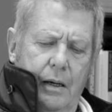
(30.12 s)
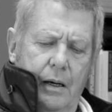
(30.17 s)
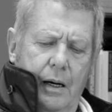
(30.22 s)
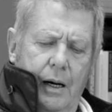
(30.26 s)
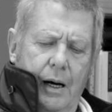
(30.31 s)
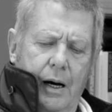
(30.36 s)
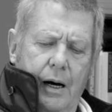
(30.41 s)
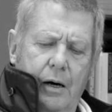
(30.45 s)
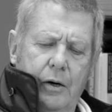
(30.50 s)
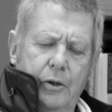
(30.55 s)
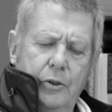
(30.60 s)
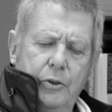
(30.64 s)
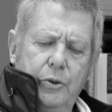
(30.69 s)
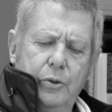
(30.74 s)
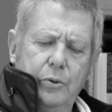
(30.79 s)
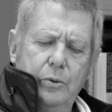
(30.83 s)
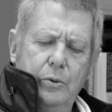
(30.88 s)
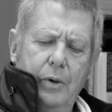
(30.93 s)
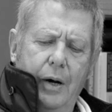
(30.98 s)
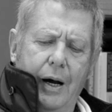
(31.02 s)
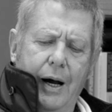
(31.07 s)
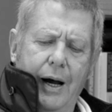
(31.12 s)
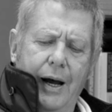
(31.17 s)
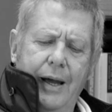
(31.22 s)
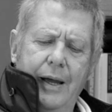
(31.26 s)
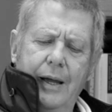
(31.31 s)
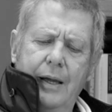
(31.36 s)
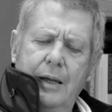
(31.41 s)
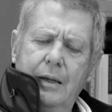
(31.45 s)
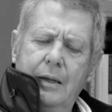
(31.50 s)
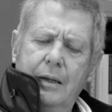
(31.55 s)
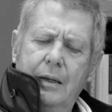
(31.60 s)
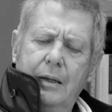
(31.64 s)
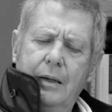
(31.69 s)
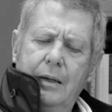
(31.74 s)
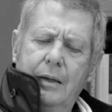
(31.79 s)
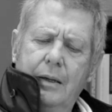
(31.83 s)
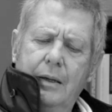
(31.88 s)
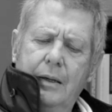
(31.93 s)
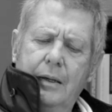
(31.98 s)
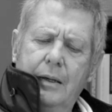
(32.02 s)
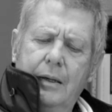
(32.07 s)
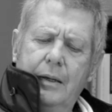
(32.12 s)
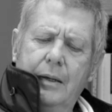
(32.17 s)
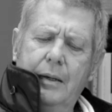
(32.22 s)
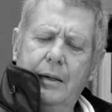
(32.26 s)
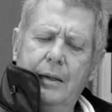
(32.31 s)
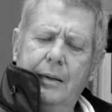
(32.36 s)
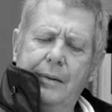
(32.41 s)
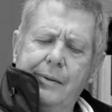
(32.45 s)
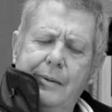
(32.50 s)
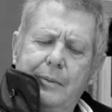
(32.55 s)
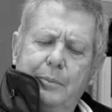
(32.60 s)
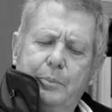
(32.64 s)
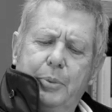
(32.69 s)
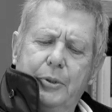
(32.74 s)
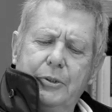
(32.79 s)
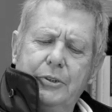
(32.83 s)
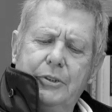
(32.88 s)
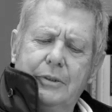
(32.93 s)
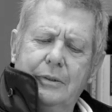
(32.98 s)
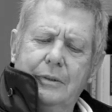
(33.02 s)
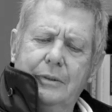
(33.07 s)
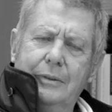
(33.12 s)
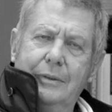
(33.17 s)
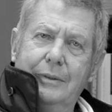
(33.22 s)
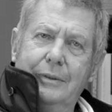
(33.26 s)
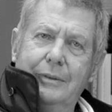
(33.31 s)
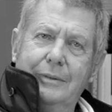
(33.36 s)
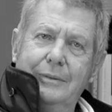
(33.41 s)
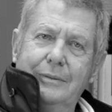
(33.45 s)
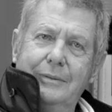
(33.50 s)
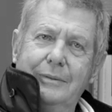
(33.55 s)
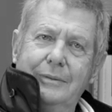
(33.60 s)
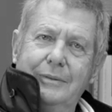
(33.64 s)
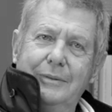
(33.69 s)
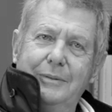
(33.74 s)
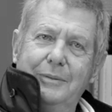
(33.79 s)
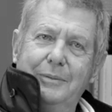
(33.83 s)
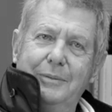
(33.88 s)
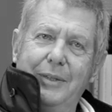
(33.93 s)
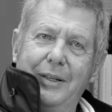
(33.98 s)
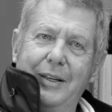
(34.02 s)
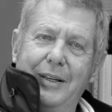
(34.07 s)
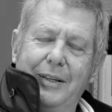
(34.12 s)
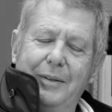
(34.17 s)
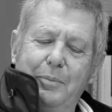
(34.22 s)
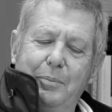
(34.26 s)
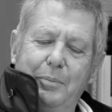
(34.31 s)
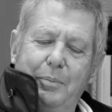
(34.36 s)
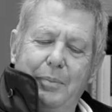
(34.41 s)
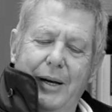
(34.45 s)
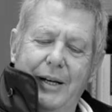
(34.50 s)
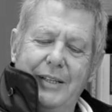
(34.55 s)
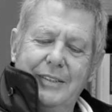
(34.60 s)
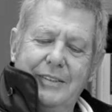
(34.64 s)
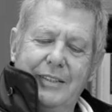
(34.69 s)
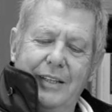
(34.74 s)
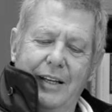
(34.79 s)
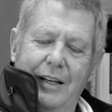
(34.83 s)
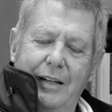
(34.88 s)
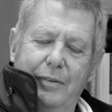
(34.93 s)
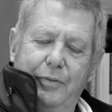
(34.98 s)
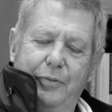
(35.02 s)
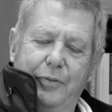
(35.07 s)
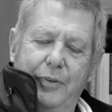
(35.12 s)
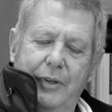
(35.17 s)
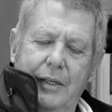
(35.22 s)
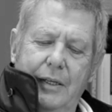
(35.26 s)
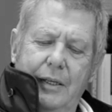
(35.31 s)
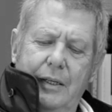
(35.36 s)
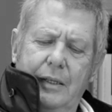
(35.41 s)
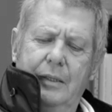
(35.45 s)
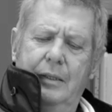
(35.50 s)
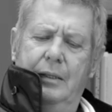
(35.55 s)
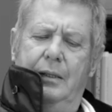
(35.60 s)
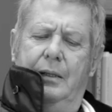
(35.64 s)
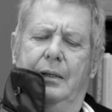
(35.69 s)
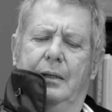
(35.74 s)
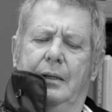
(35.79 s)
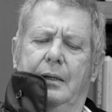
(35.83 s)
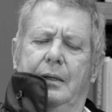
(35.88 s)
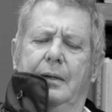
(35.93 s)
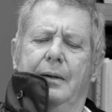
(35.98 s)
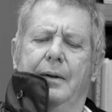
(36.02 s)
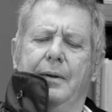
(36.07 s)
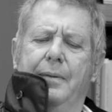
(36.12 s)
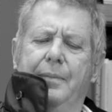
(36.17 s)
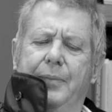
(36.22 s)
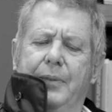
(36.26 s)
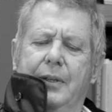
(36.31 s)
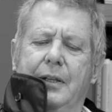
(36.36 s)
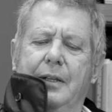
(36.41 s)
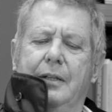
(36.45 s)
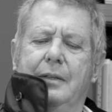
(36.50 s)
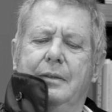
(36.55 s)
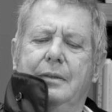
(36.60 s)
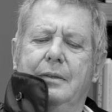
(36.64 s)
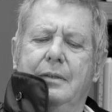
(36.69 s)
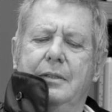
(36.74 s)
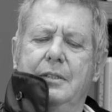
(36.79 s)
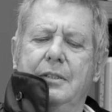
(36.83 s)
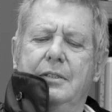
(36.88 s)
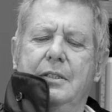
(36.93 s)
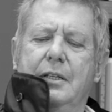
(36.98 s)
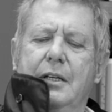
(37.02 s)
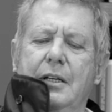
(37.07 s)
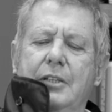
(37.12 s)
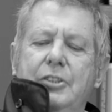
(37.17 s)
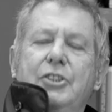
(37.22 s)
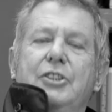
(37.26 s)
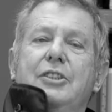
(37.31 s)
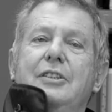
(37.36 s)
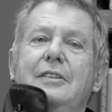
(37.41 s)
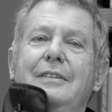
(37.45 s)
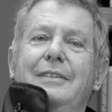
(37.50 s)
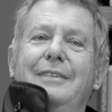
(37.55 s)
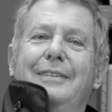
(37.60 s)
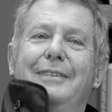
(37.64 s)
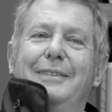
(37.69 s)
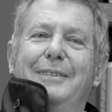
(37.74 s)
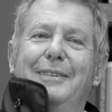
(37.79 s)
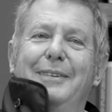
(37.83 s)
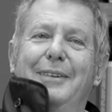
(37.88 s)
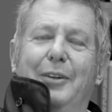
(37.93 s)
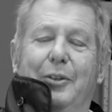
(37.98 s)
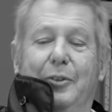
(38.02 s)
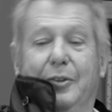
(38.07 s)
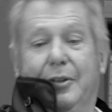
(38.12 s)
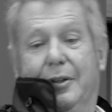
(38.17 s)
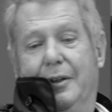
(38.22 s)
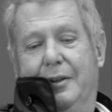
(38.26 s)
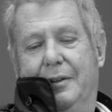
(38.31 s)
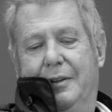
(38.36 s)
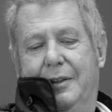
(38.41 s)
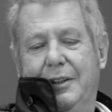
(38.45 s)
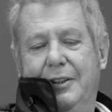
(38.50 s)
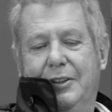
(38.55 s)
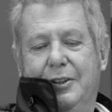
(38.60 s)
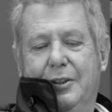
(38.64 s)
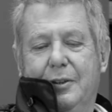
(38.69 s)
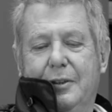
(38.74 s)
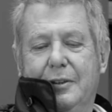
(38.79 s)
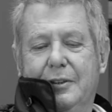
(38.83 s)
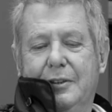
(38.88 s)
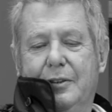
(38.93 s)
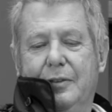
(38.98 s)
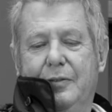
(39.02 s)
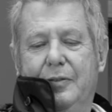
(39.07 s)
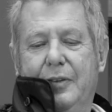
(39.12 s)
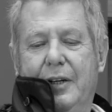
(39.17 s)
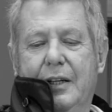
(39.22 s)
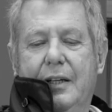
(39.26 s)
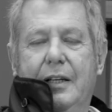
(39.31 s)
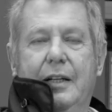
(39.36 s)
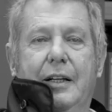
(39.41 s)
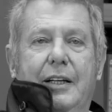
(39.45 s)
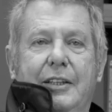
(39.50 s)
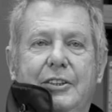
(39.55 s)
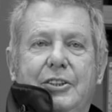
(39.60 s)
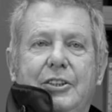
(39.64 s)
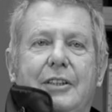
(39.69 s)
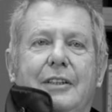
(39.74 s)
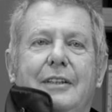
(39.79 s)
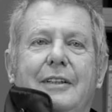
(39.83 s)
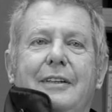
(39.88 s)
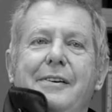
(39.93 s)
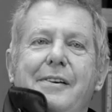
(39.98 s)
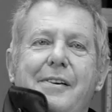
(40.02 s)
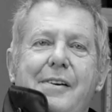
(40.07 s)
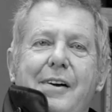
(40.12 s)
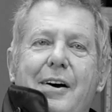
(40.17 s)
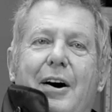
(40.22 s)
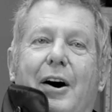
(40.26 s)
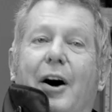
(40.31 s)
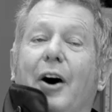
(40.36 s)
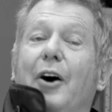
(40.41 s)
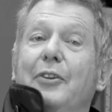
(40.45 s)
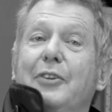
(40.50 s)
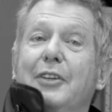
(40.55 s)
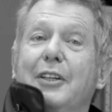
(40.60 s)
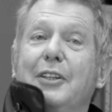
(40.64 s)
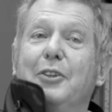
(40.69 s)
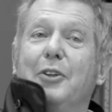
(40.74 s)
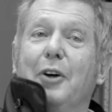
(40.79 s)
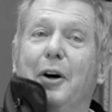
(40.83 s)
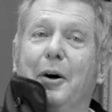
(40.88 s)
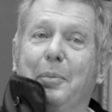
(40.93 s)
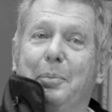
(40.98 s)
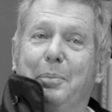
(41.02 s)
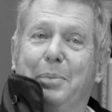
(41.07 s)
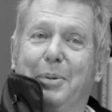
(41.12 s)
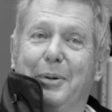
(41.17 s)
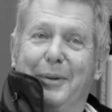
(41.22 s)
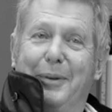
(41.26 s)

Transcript: how do I pos- position yourself myself in the discussion discourse of architecture on the top.